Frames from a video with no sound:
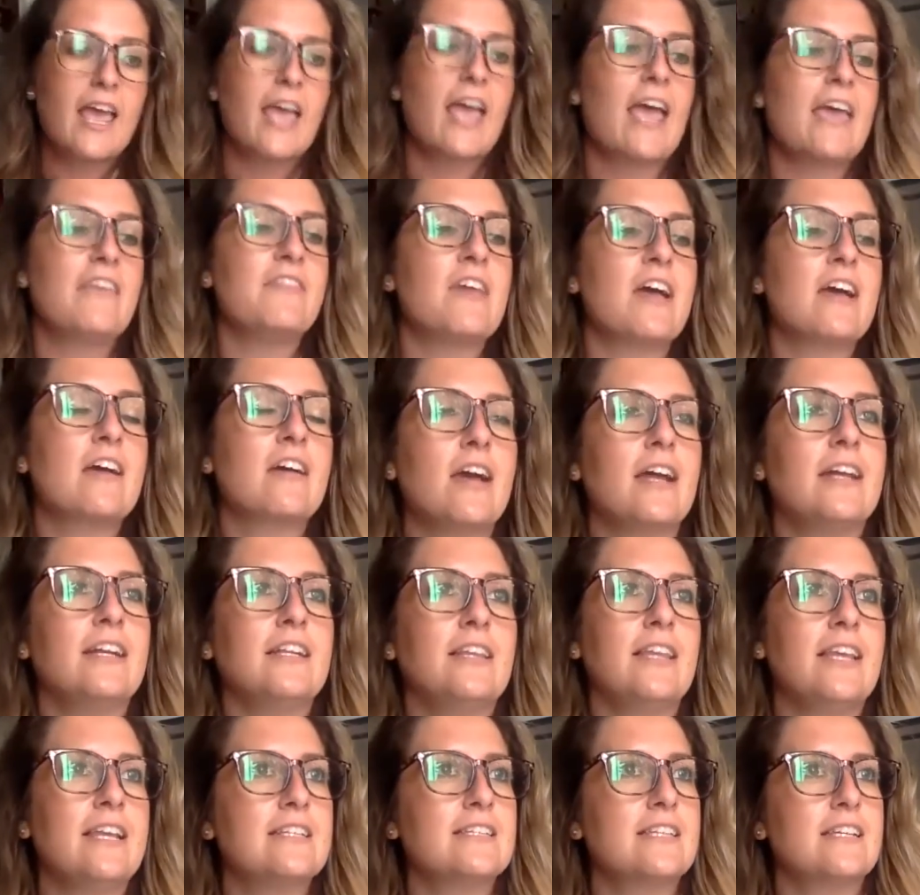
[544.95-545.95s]
And that kind of
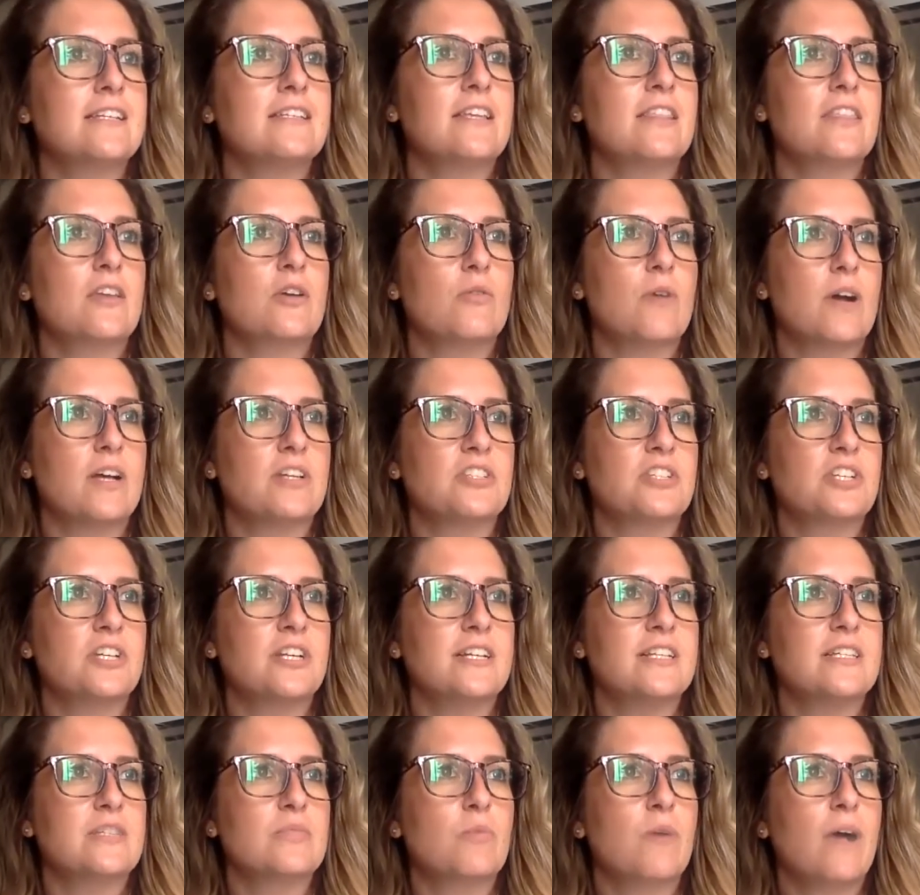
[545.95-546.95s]
leads into the question
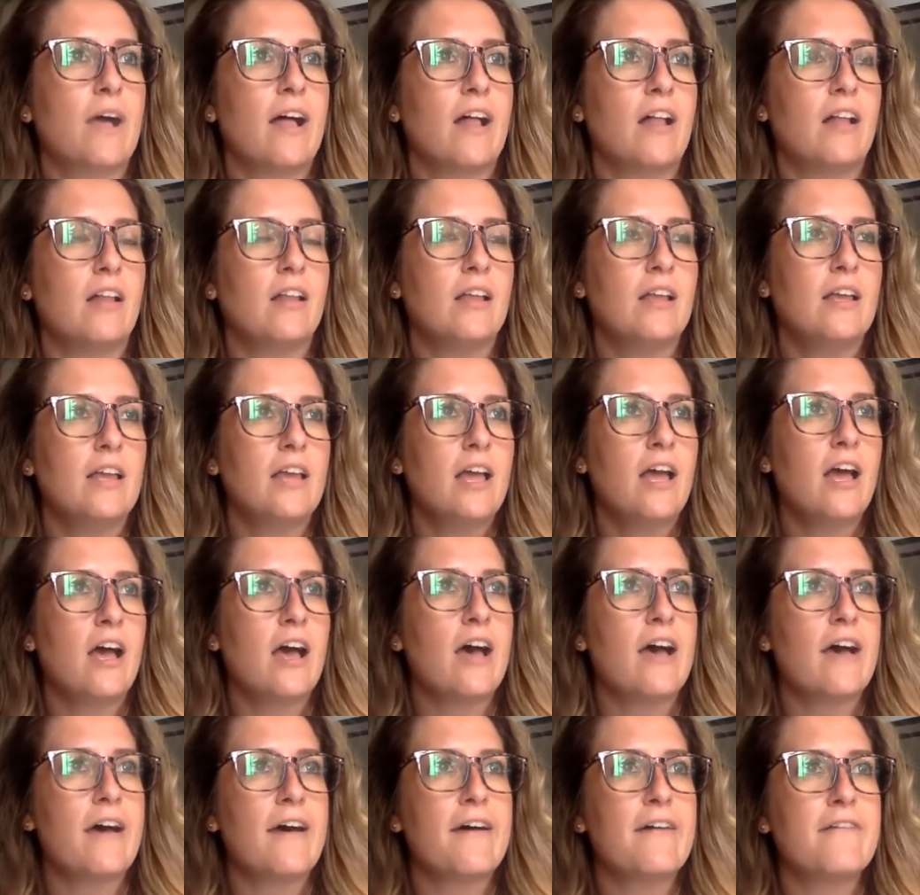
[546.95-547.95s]
as well
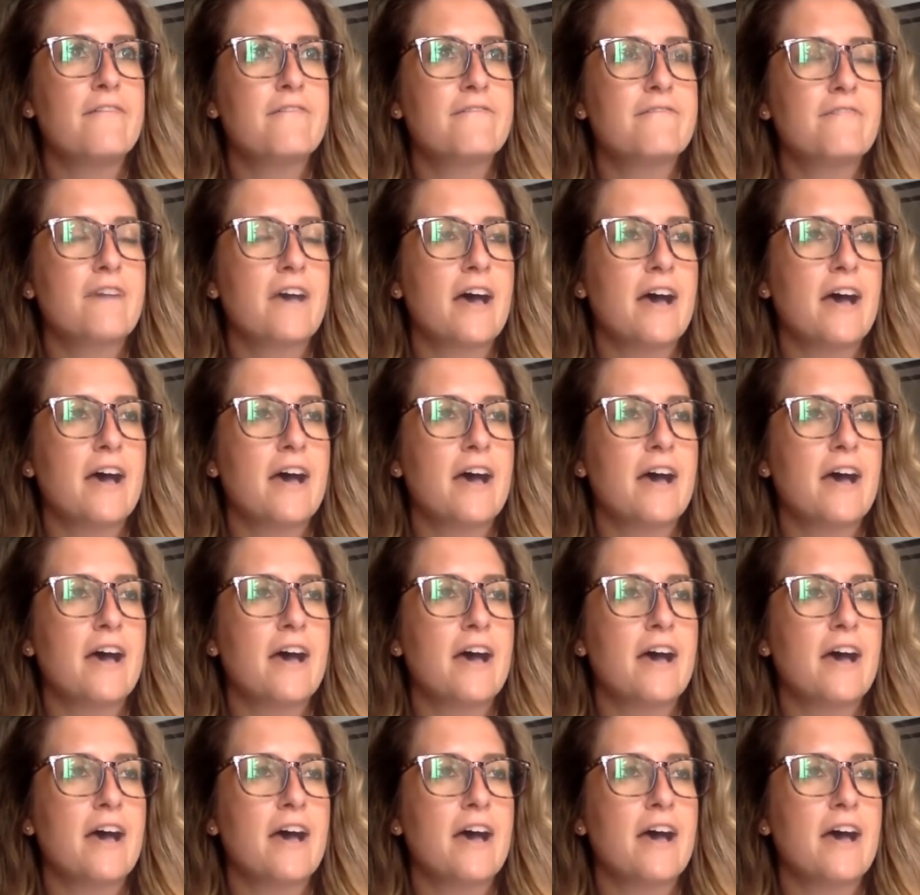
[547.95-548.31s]
of